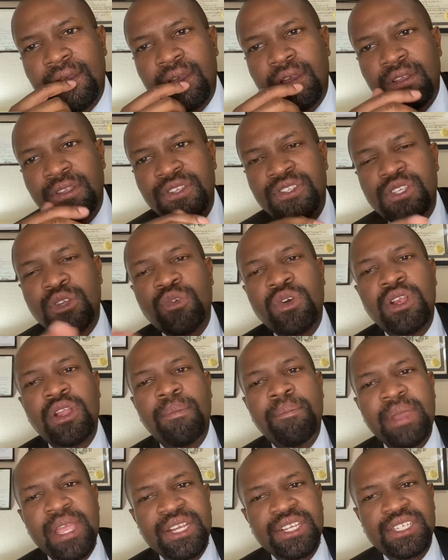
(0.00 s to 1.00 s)
You still want to
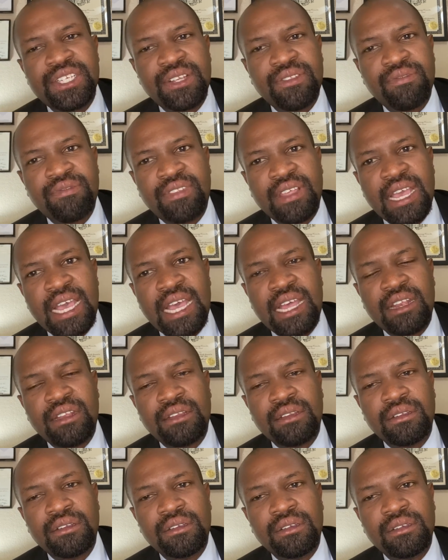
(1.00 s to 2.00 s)
mention that,
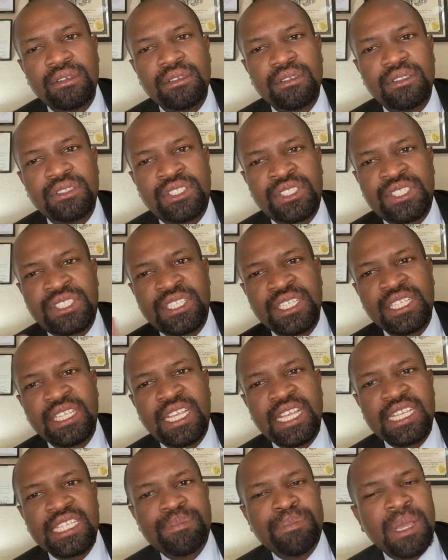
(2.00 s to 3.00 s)
just in
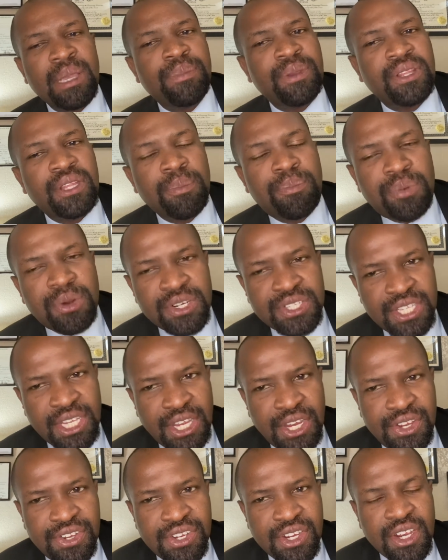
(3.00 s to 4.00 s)
case maybe the
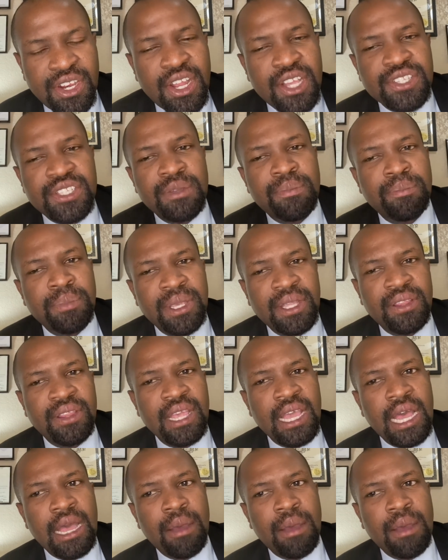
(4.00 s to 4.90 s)
prosecution doesn't meet their